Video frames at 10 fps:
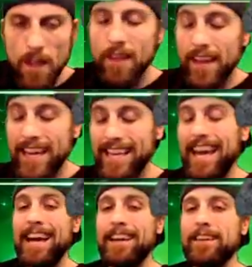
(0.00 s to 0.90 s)
They
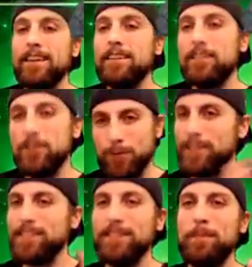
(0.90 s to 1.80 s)
can. This is
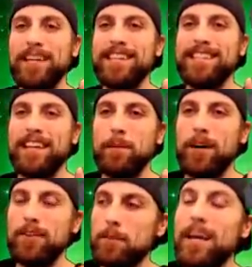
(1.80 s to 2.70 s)
this is the biggest thing
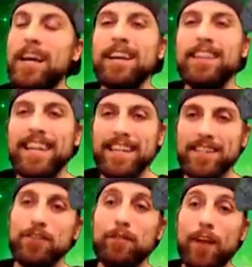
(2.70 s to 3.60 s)
about them. They can
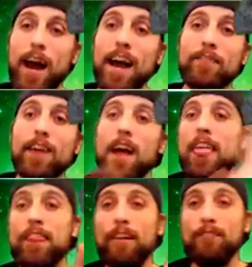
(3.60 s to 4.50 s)
survive
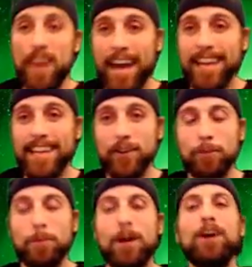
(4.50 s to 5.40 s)
the
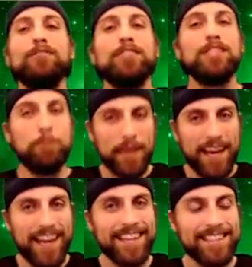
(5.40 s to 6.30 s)
vacuum of
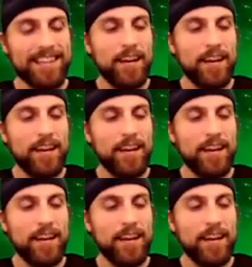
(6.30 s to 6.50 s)
space.